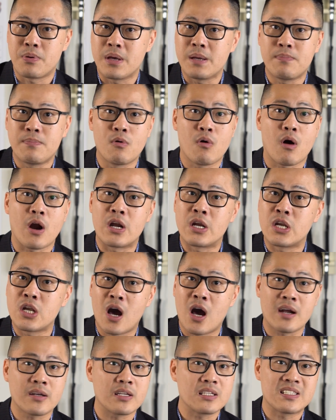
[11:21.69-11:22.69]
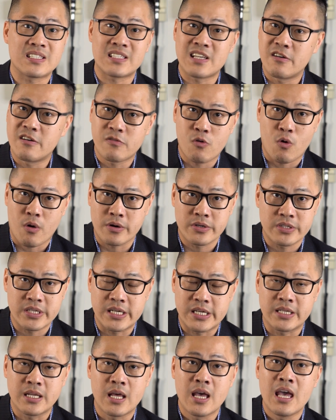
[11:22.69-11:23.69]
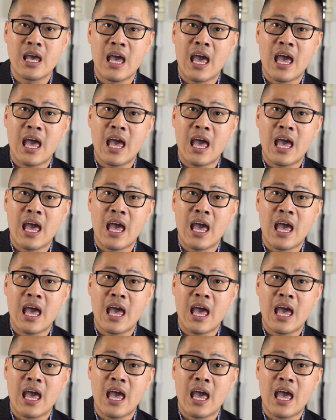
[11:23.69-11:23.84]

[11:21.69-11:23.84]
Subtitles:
People are not self-quarantined.